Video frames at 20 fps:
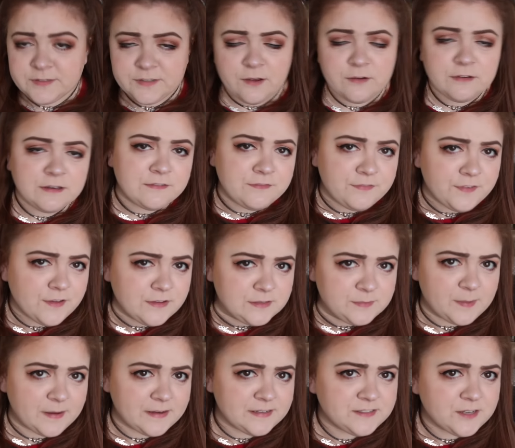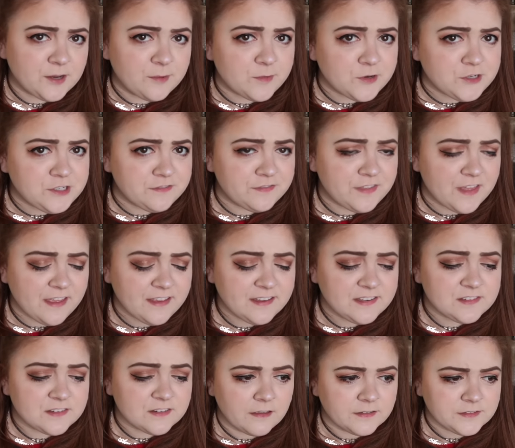so confused by so much of
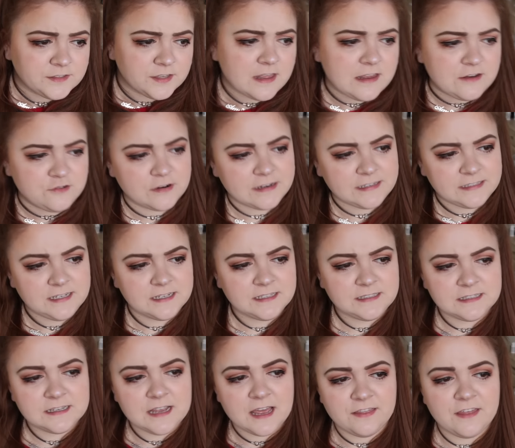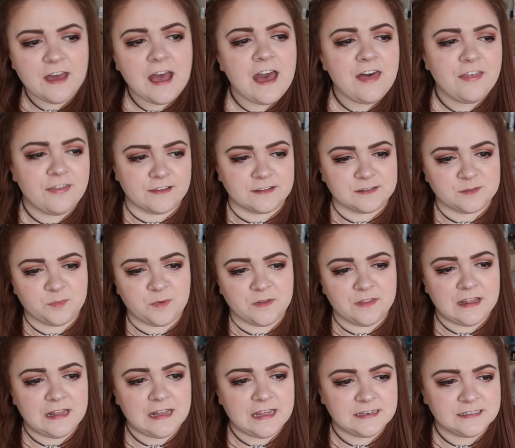this. So they're dressed as the Heathers, but
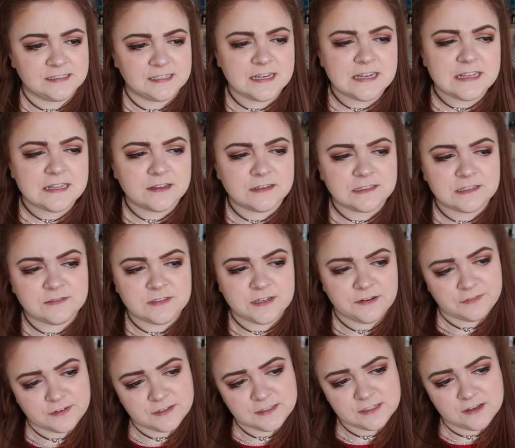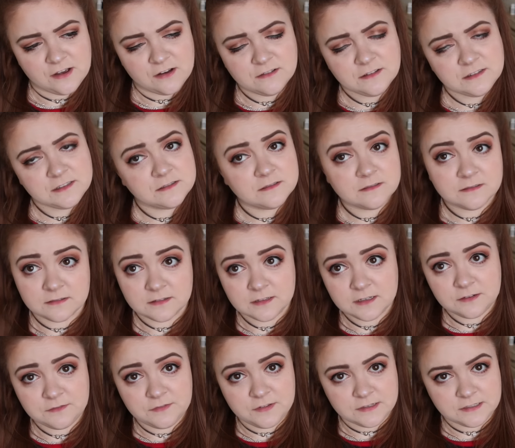they're like singing loads of different songs.
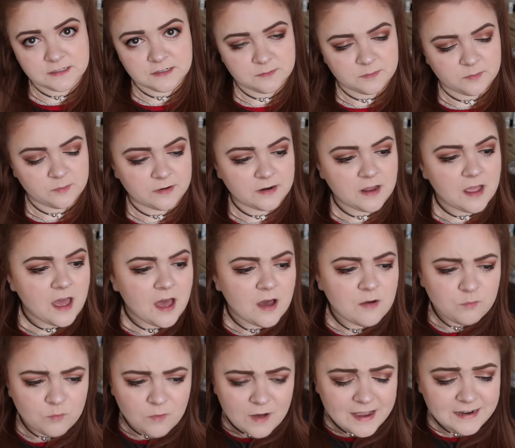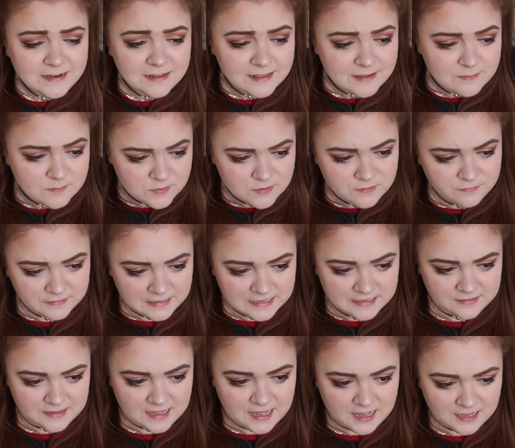Confusing number one. And why do they move
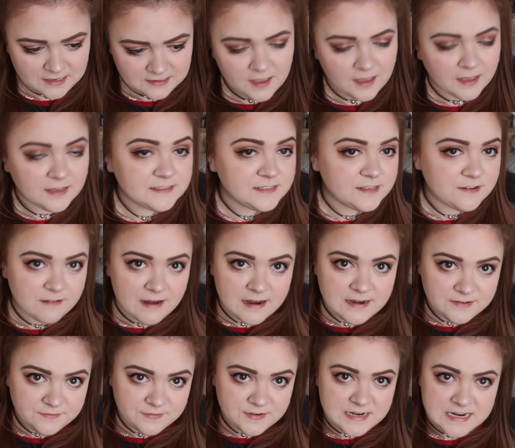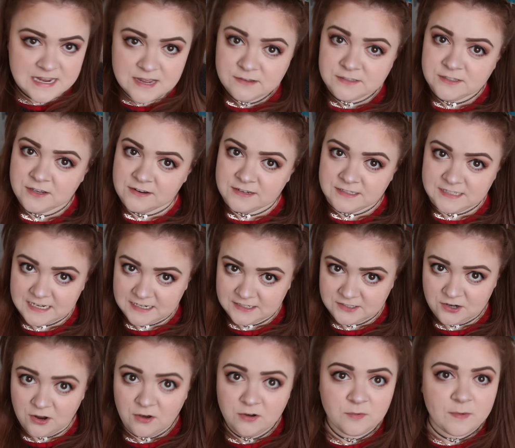like that? Is there any videos on
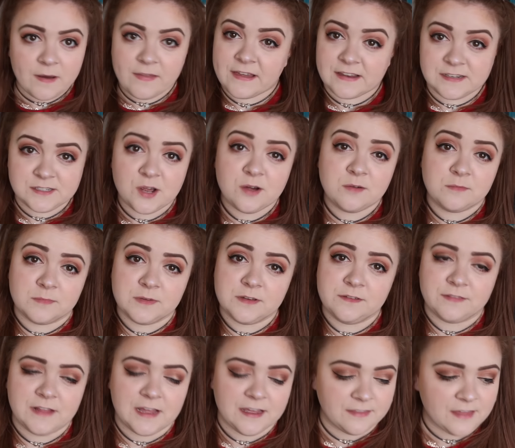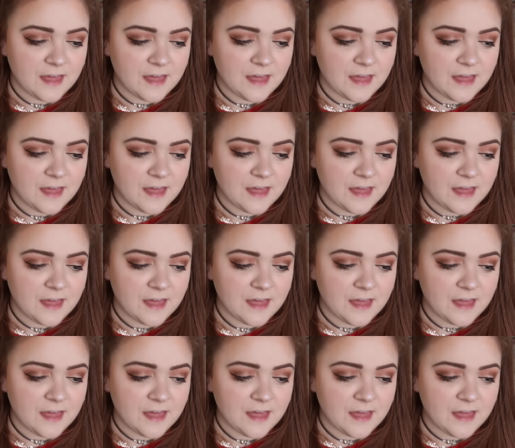TikTok where they don't move like